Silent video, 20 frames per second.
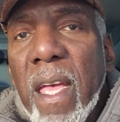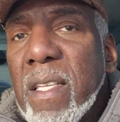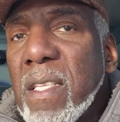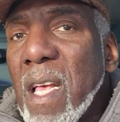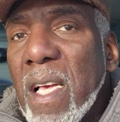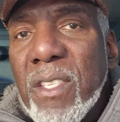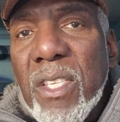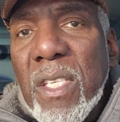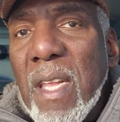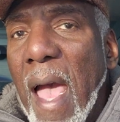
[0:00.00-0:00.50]
it
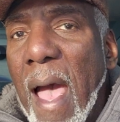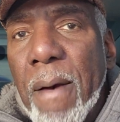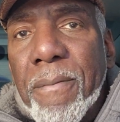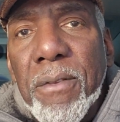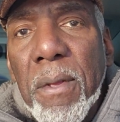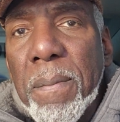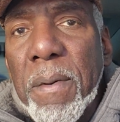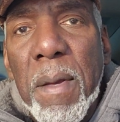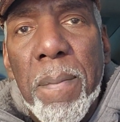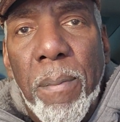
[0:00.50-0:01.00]
doesn't have
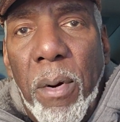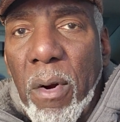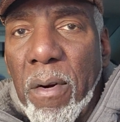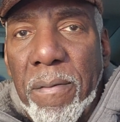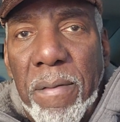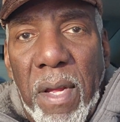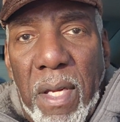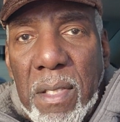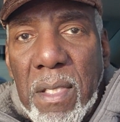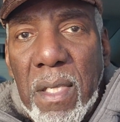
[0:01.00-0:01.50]
to be
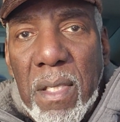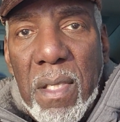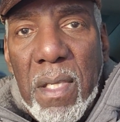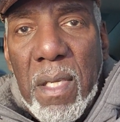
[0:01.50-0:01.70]
perfect,